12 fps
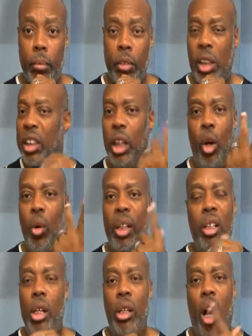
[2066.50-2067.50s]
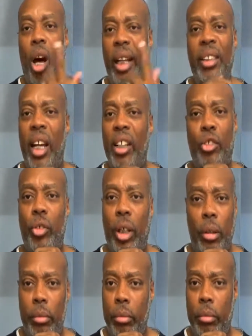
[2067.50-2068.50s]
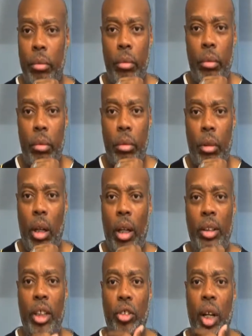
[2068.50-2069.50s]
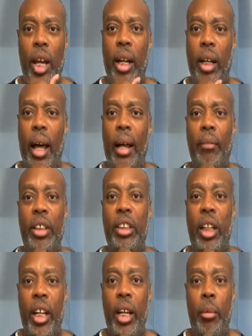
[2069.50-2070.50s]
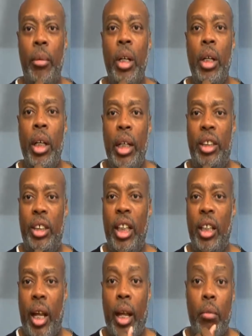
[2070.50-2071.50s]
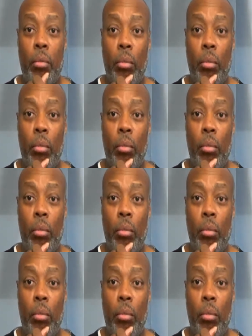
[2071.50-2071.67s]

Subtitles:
Because all that's extra, and a lot of it to him is sickening.